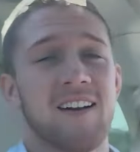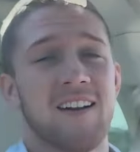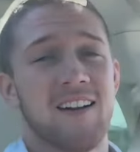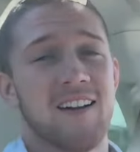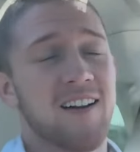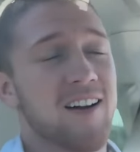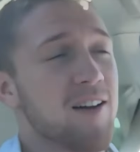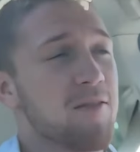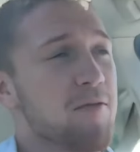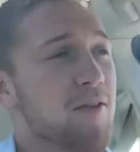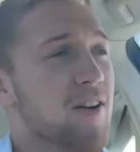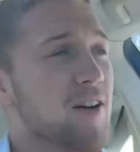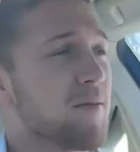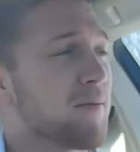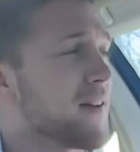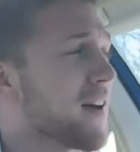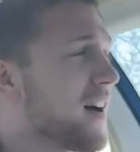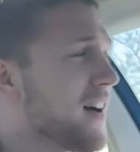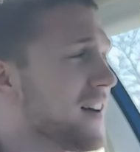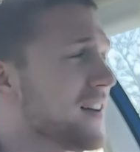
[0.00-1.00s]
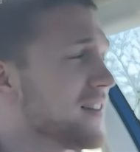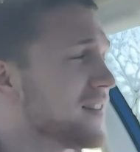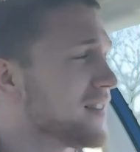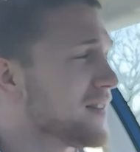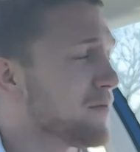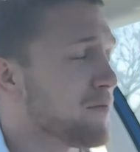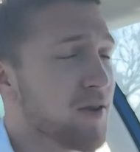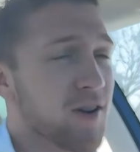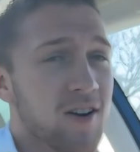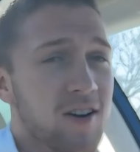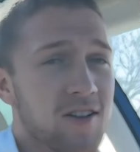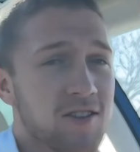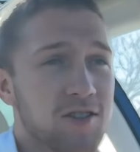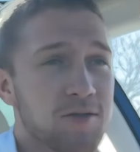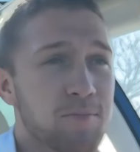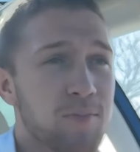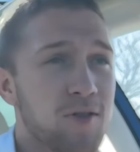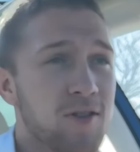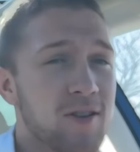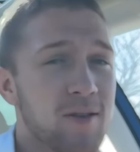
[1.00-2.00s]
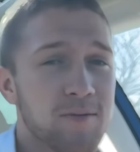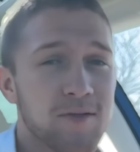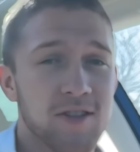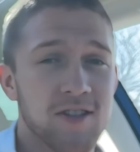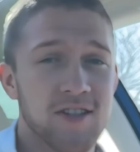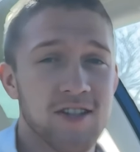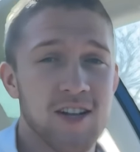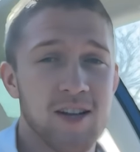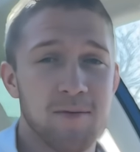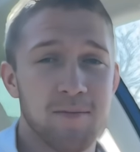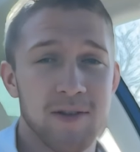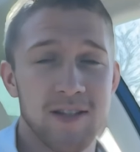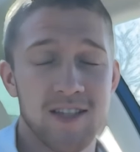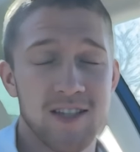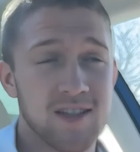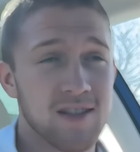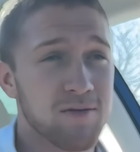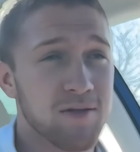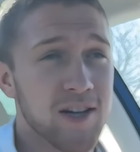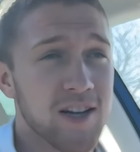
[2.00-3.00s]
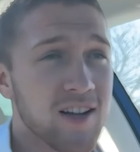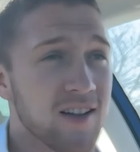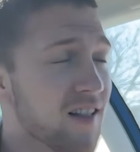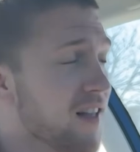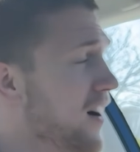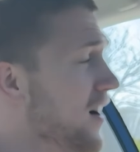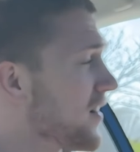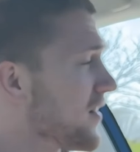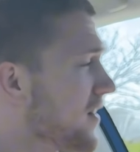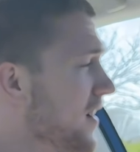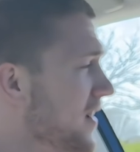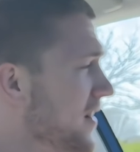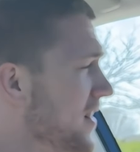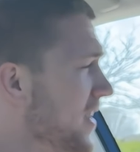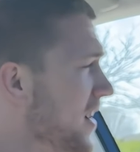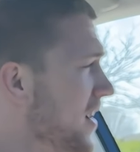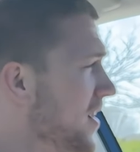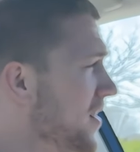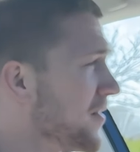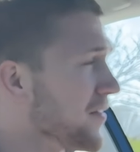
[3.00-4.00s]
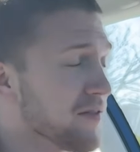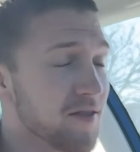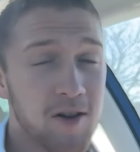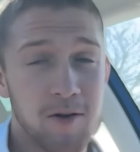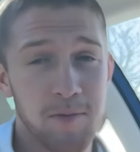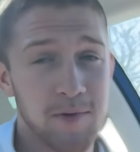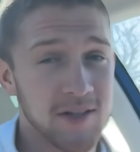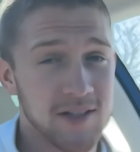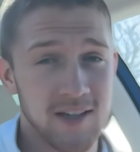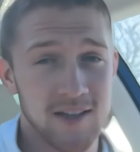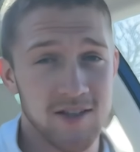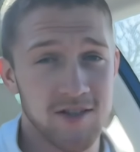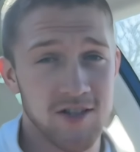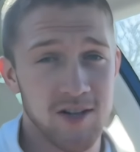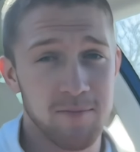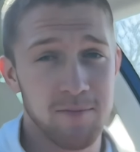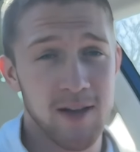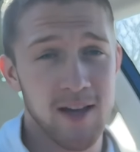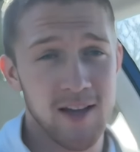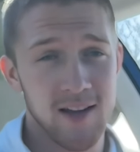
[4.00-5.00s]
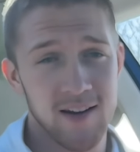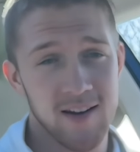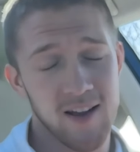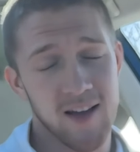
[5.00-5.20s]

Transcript: All right, what up, guys? We are just pulling up to the gym. It's 3 o'clock right now. Nobody's at the gym yet.